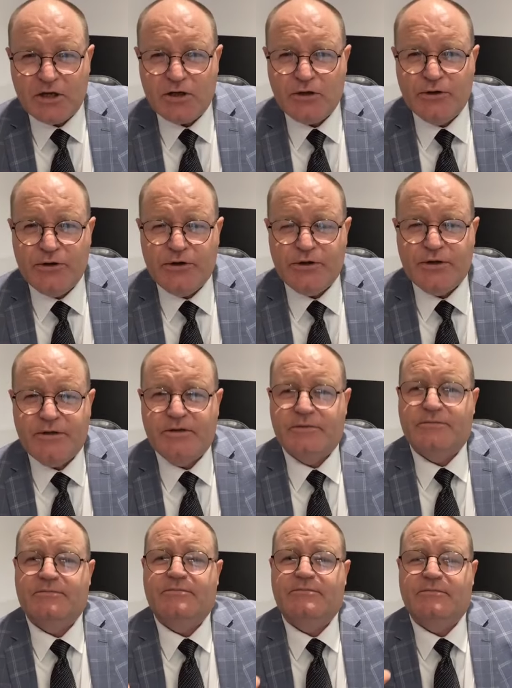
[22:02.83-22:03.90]
included
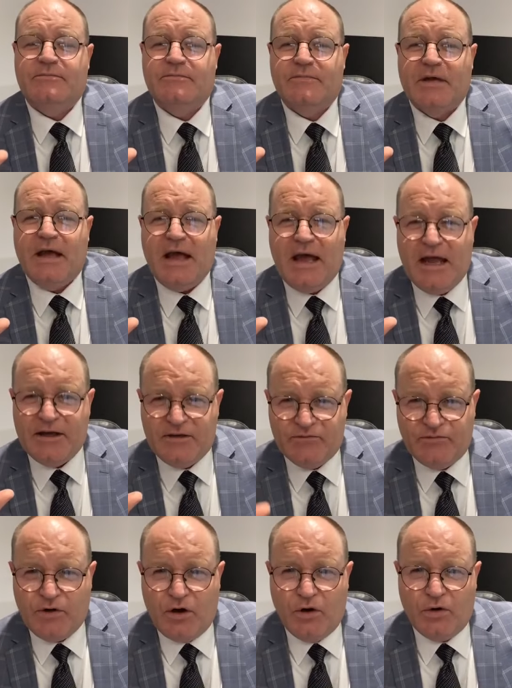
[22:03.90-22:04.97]
and
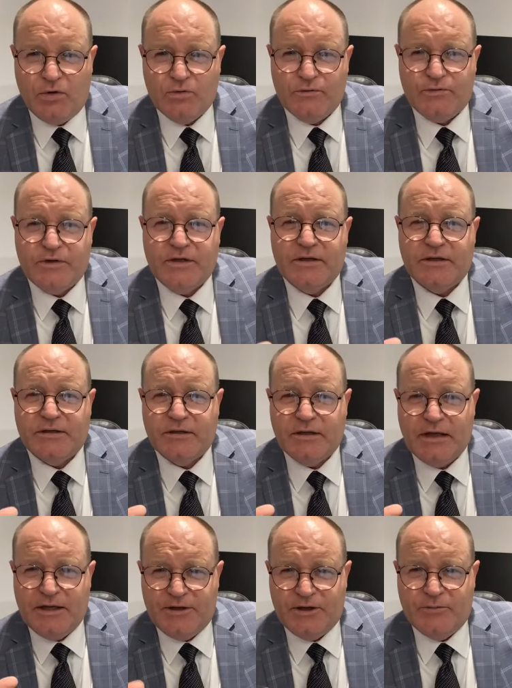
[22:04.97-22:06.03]
involved
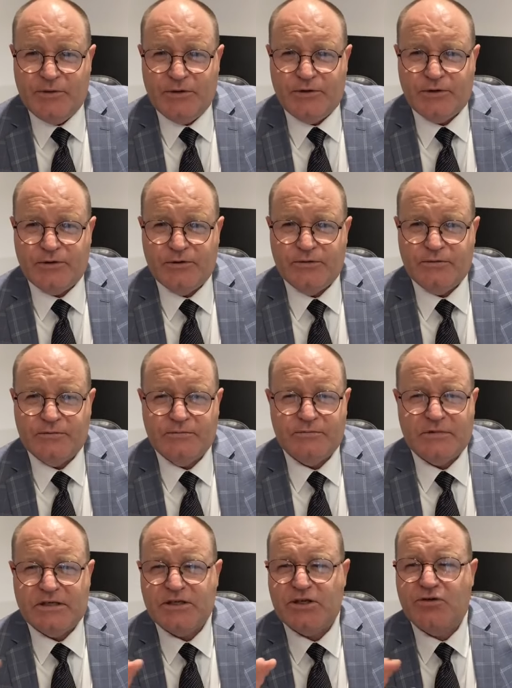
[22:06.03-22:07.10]
in the miracle.
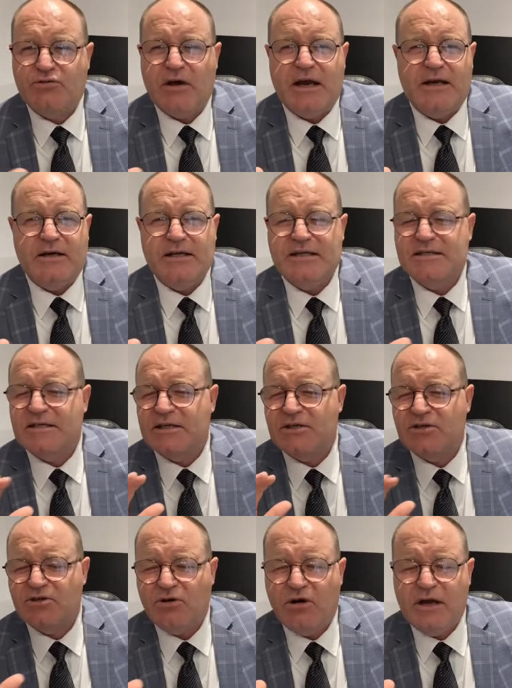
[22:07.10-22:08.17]
It's great, it's
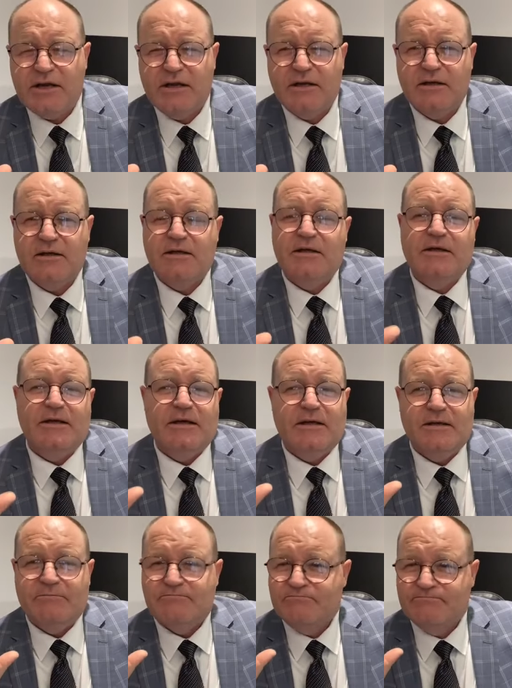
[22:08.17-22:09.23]
exciting.
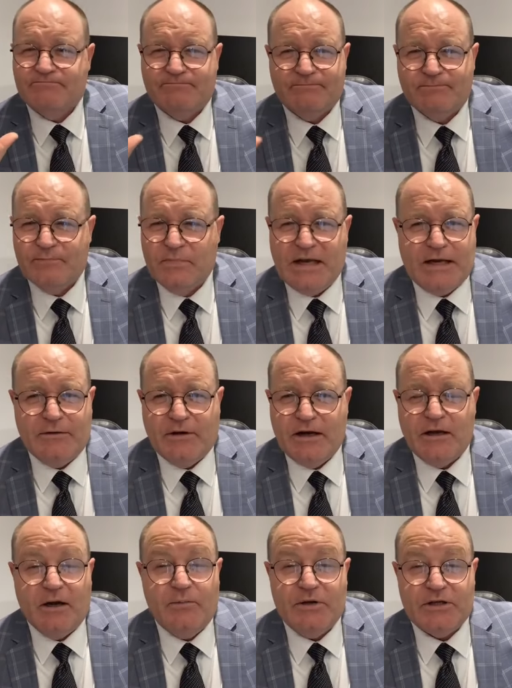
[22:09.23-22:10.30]
Anyway,
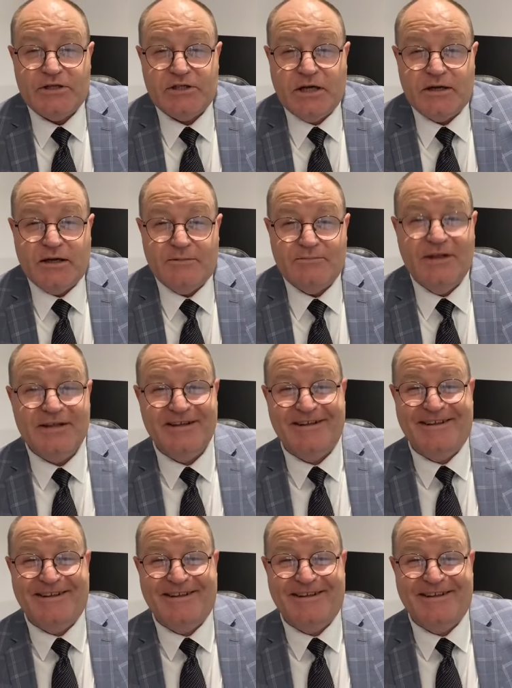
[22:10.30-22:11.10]
I better shut up.